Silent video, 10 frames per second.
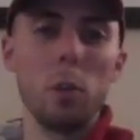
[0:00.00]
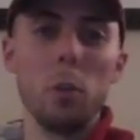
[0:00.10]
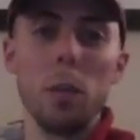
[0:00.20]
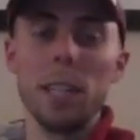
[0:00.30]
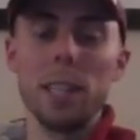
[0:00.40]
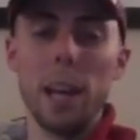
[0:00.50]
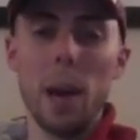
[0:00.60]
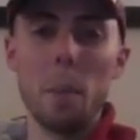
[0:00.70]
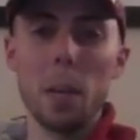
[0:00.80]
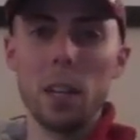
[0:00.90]
when you get to
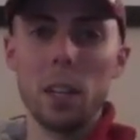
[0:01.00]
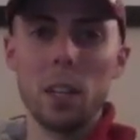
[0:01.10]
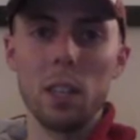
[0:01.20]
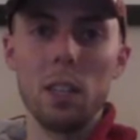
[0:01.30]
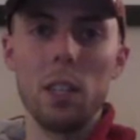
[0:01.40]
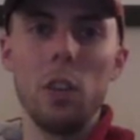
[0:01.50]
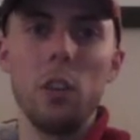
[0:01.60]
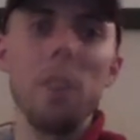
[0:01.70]
Epic tier,